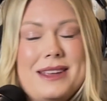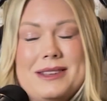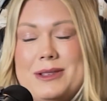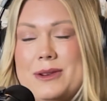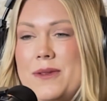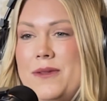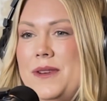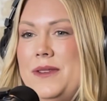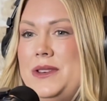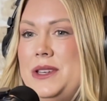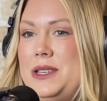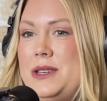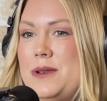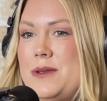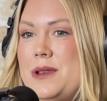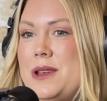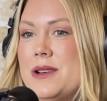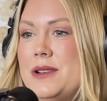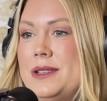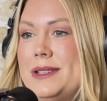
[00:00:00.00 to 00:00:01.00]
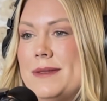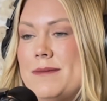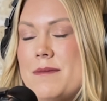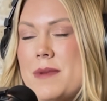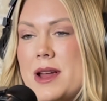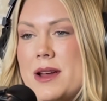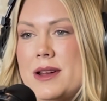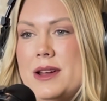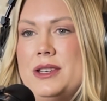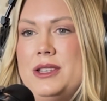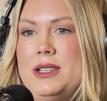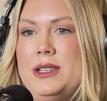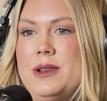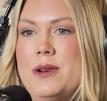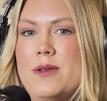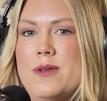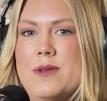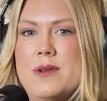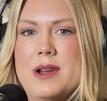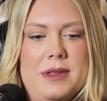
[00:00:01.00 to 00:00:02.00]
so 52 years of marriage.
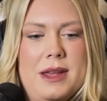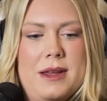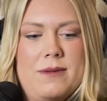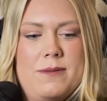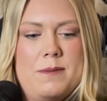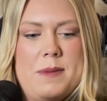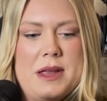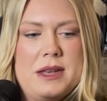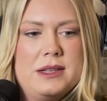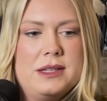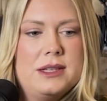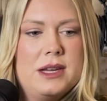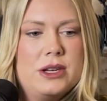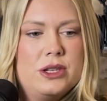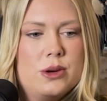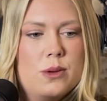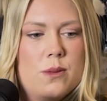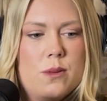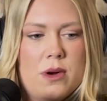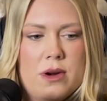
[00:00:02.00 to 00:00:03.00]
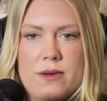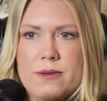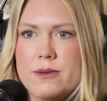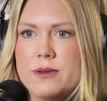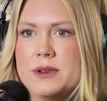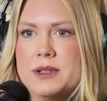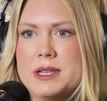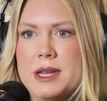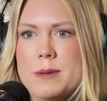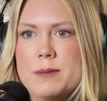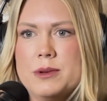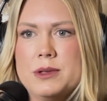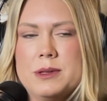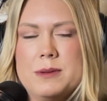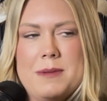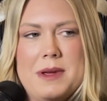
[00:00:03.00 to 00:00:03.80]
So they've been such a wonderful example to